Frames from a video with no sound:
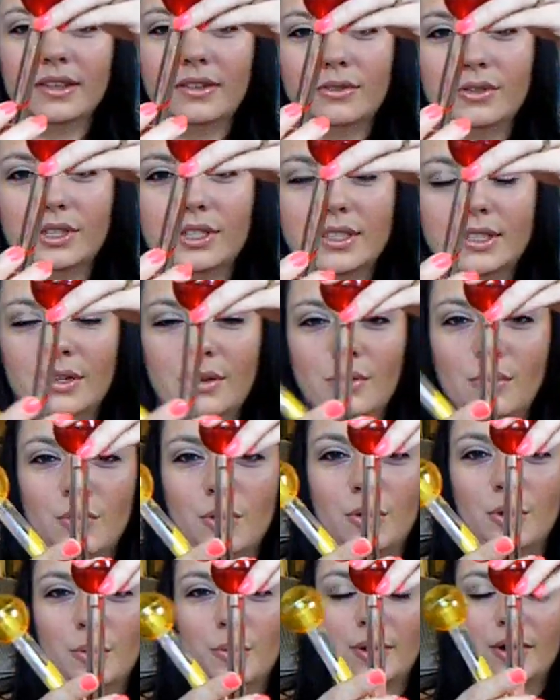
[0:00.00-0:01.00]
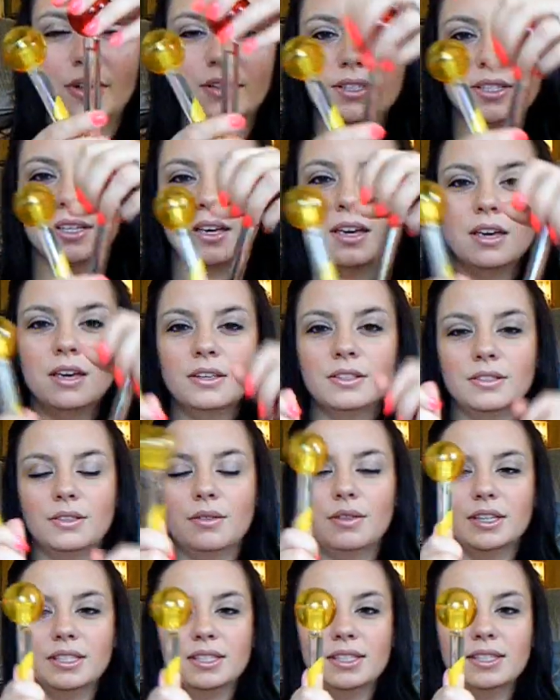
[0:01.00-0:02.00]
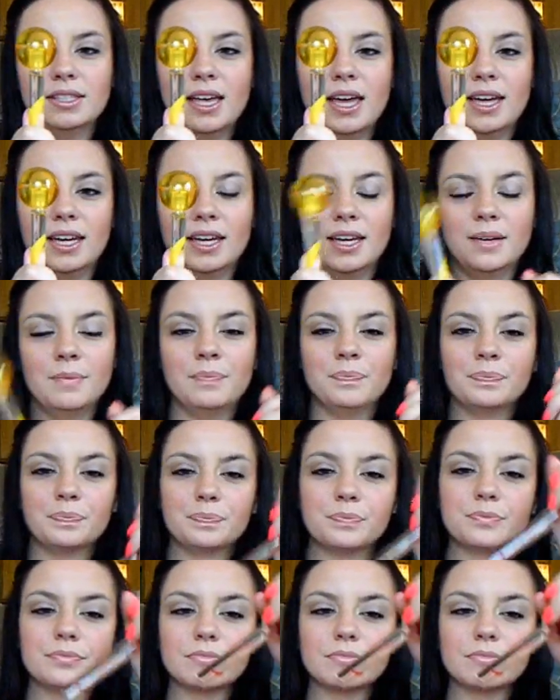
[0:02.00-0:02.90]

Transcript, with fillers: and they're just little roller balls. So this is Honey,